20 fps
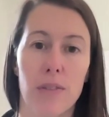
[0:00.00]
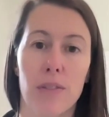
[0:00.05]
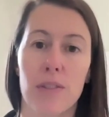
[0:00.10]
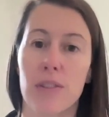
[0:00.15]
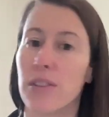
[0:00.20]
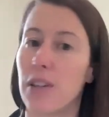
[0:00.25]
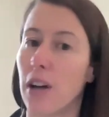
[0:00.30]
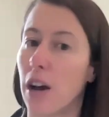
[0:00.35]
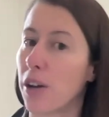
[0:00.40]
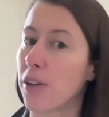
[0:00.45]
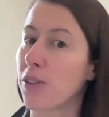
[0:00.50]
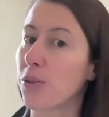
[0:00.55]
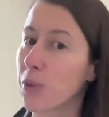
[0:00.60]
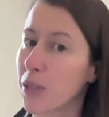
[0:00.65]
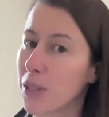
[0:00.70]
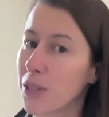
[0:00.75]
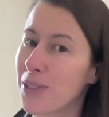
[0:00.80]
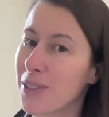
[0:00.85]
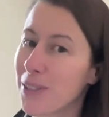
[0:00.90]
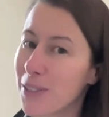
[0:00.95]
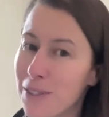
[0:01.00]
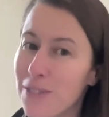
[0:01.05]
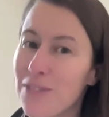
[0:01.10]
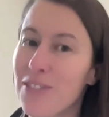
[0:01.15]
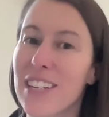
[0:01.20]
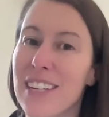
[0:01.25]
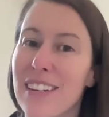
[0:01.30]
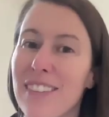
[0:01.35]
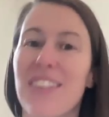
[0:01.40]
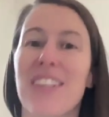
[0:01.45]
Not with
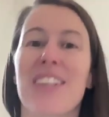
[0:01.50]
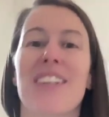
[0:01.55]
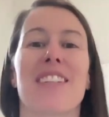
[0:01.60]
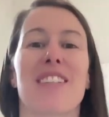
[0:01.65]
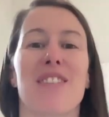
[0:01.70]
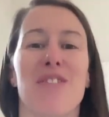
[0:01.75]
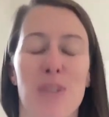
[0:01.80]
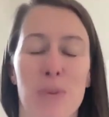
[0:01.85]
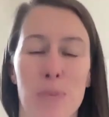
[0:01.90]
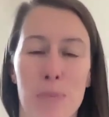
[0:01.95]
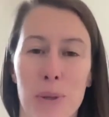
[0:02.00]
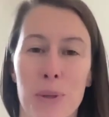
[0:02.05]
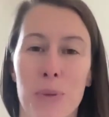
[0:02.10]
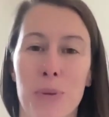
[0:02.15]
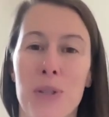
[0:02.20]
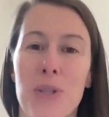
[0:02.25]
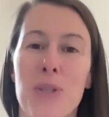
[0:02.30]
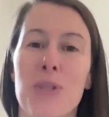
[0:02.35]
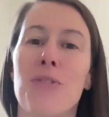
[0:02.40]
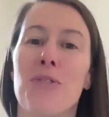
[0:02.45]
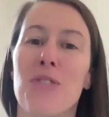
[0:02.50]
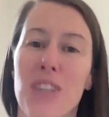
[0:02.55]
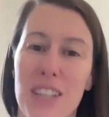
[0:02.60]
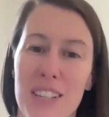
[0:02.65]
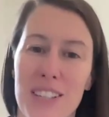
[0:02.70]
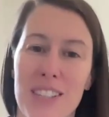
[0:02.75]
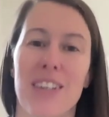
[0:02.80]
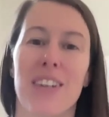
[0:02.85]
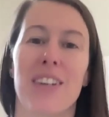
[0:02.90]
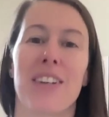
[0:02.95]
UV, because if you put with UV,
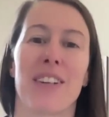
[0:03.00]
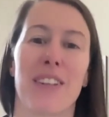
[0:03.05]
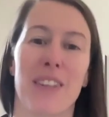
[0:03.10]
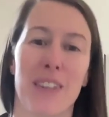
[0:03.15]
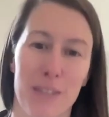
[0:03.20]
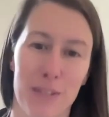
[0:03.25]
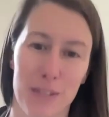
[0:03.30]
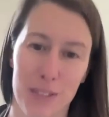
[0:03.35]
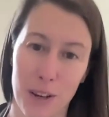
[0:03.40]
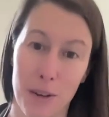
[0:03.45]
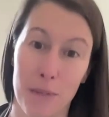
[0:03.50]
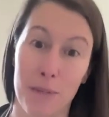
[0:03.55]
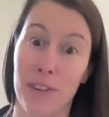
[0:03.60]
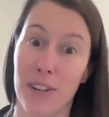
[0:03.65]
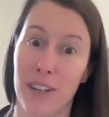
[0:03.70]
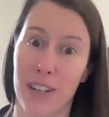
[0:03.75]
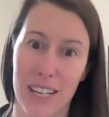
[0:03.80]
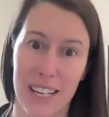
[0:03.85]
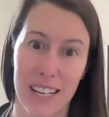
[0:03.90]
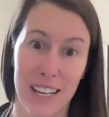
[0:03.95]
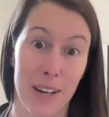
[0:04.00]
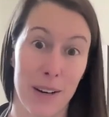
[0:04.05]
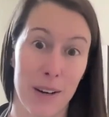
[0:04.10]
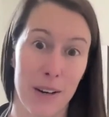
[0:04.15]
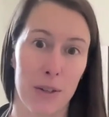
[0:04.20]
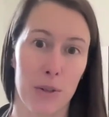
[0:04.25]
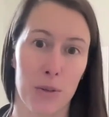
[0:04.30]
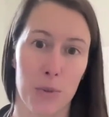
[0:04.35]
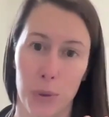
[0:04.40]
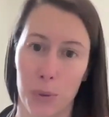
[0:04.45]
it's gonna lift off again.
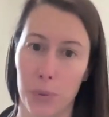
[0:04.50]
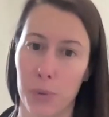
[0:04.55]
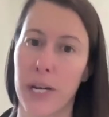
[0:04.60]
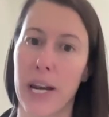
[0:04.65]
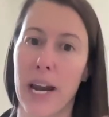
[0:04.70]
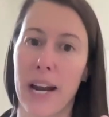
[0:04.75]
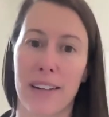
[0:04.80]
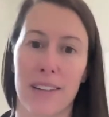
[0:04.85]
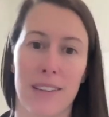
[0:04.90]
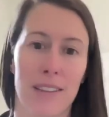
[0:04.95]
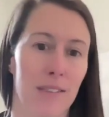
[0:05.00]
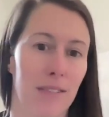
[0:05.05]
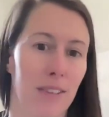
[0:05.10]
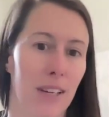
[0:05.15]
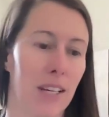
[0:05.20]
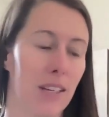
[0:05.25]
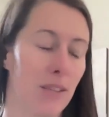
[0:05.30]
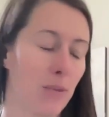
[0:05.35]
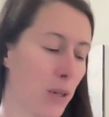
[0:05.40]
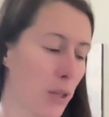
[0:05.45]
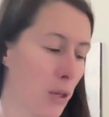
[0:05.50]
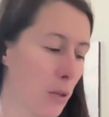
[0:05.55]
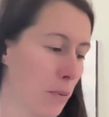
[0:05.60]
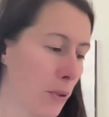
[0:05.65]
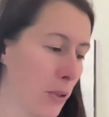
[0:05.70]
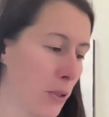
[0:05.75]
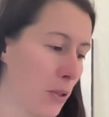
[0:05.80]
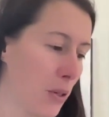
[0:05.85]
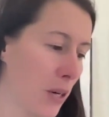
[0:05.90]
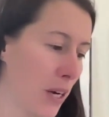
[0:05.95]
It will reactivate when you
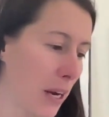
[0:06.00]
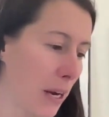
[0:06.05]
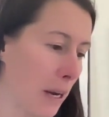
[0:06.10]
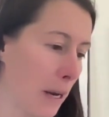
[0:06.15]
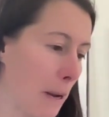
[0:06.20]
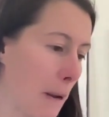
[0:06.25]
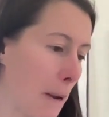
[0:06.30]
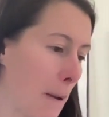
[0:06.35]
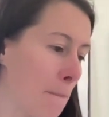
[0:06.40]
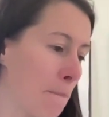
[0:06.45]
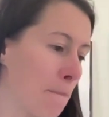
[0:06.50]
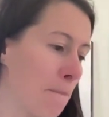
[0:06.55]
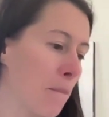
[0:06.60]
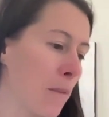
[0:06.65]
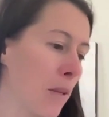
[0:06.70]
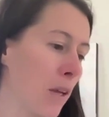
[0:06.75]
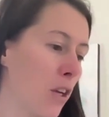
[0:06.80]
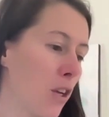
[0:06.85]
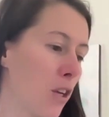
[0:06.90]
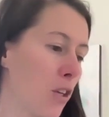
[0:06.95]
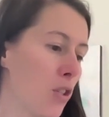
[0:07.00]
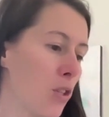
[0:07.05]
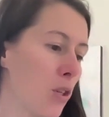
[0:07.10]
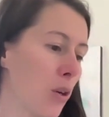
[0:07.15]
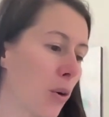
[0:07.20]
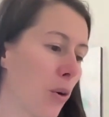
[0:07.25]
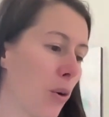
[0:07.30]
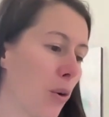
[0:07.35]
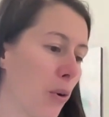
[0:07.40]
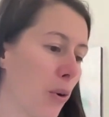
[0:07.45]
put your ink.
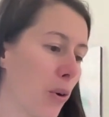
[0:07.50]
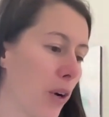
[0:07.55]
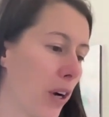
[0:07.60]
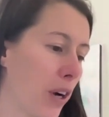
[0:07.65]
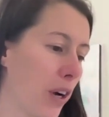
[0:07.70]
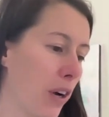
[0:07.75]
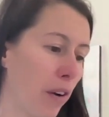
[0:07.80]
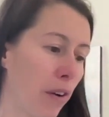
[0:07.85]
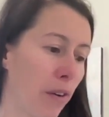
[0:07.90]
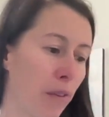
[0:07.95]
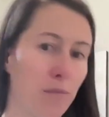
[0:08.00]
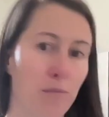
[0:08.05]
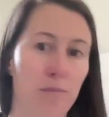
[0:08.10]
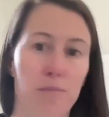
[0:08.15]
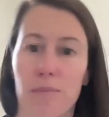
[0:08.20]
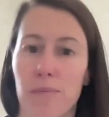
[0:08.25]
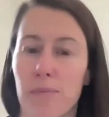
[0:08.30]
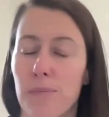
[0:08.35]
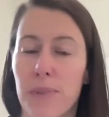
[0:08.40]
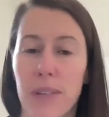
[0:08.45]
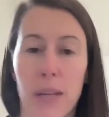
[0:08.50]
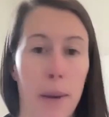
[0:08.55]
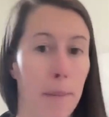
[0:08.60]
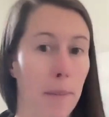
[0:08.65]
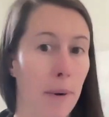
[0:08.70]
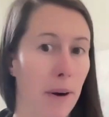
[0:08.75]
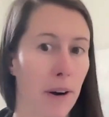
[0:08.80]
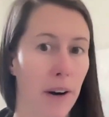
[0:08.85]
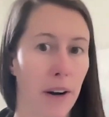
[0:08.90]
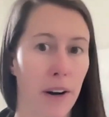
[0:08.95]
So,
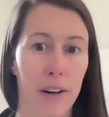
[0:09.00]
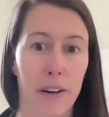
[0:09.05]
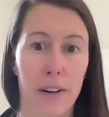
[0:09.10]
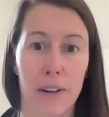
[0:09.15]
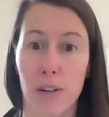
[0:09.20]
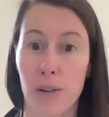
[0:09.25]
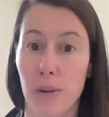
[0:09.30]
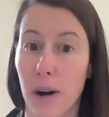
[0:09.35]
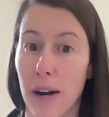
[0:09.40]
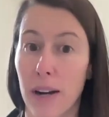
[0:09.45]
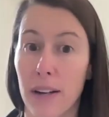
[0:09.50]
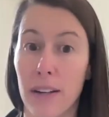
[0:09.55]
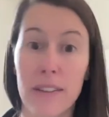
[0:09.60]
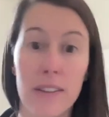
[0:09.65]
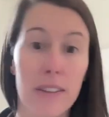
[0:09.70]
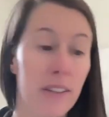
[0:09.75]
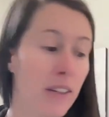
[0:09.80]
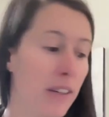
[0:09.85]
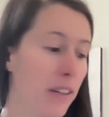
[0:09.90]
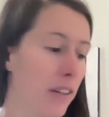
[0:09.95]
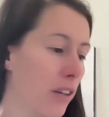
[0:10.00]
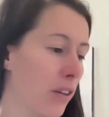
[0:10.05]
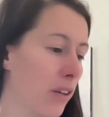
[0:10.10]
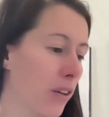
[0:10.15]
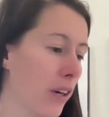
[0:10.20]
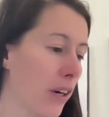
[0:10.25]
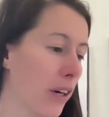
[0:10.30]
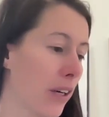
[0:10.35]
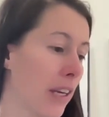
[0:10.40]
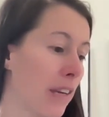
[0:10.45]
Camar, Krylon,
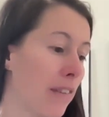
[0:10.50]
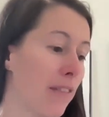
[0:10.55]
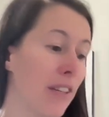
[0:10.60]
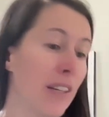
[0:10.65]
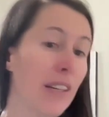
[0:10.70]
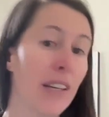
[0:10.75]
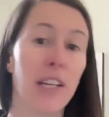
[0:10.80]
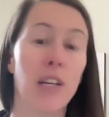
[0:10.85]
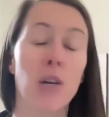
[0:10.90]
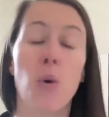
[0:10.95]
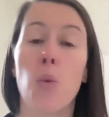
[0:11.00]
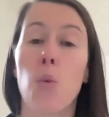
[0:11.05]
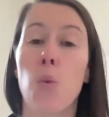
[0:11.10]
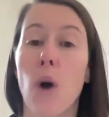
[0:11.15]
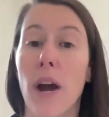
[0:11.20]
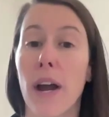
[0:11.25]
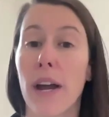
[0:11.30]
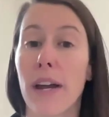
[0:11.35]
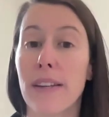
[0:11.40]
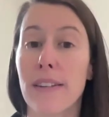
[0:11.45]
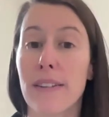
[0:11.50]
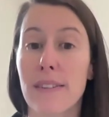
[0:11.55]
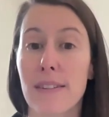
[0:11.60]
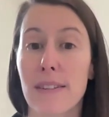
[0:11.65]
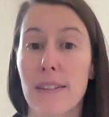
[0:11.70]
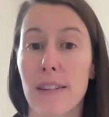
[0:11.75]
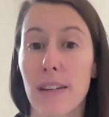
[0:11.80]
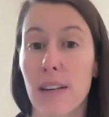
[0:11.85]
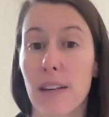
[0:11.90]
or even like a white